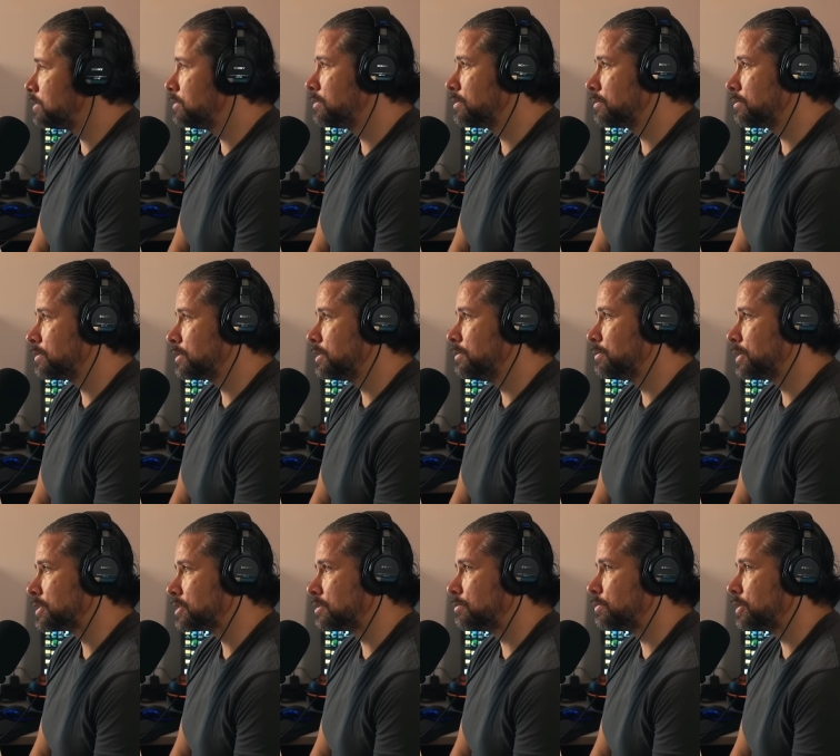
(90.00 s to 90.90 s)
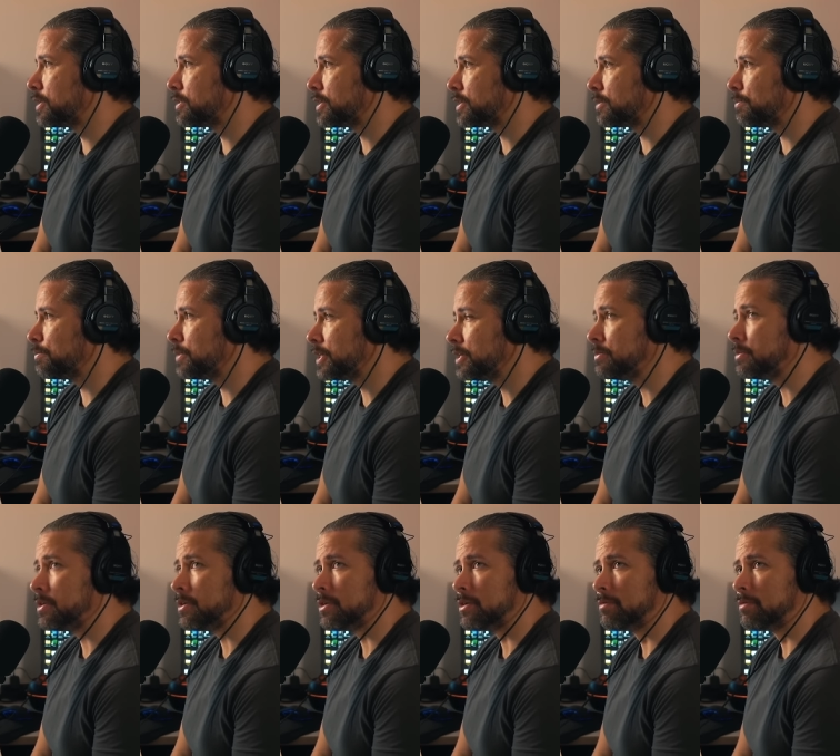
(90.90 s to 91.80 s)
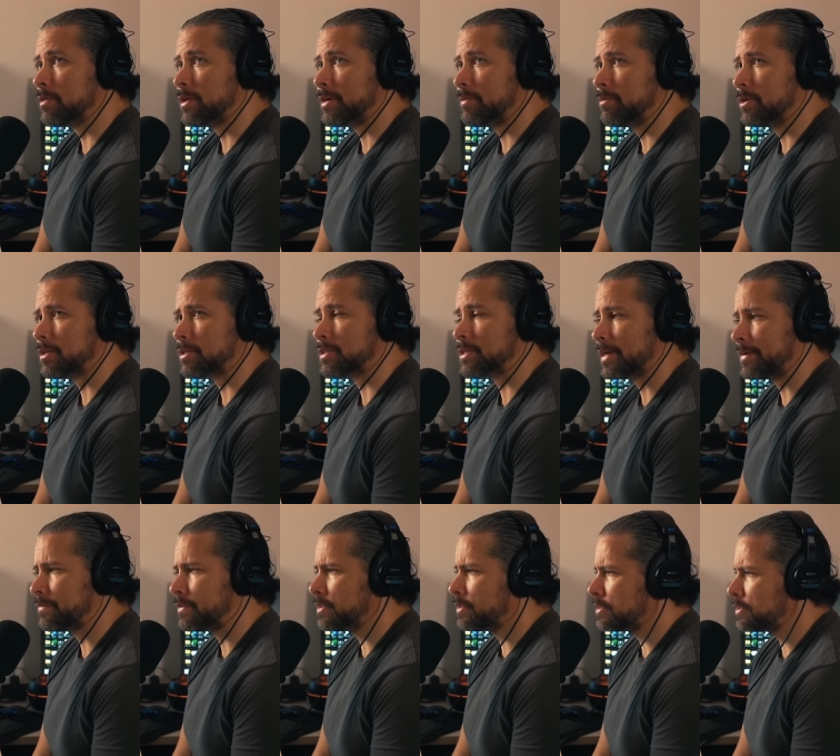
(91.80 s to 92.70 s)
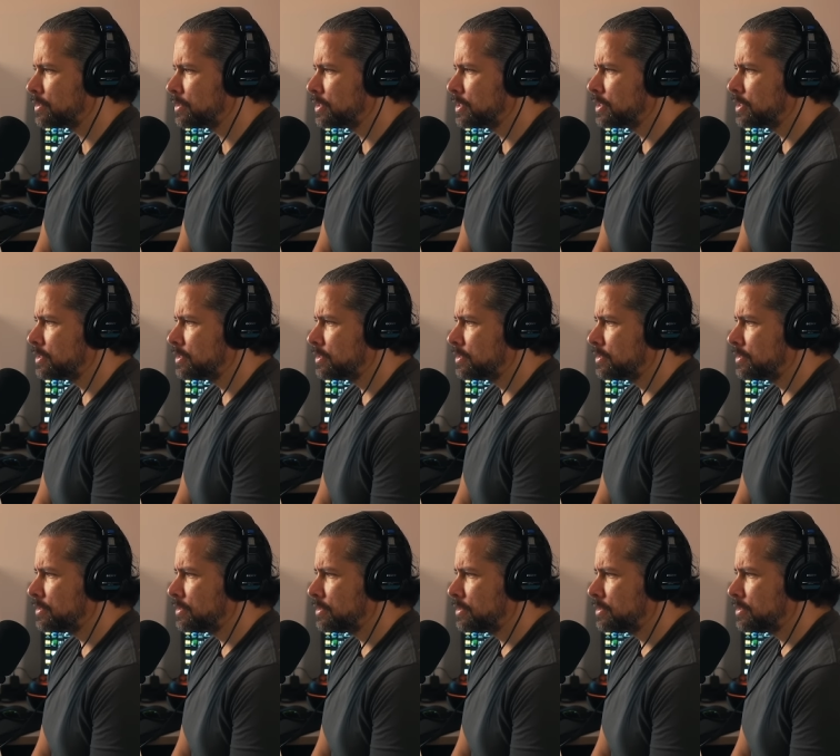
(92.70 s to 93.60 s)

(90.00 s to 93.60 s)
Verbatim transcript: were you must have been like a baby. You were like what, 7? I was 6.